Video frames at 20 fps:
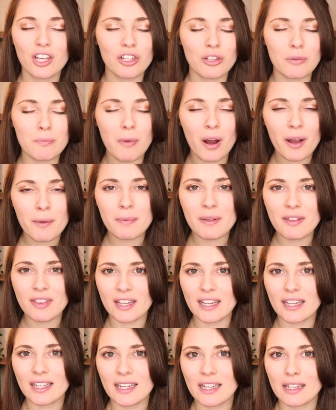You might be
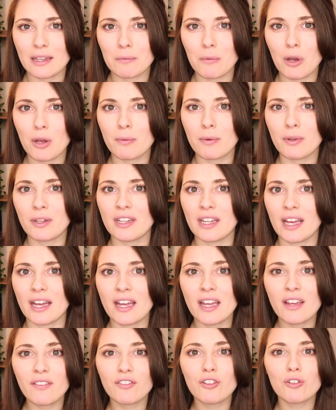thinking at the moment
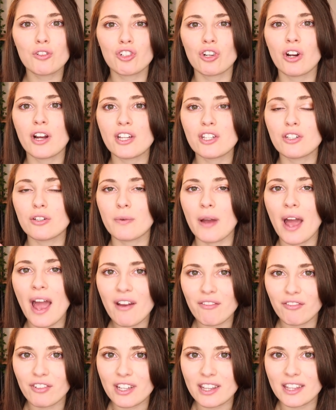that if you try and do
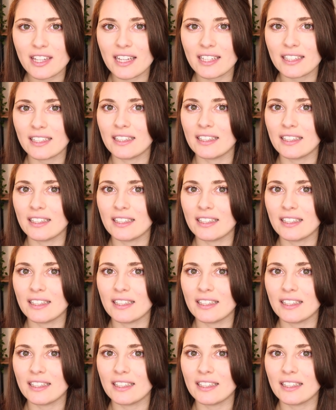everything,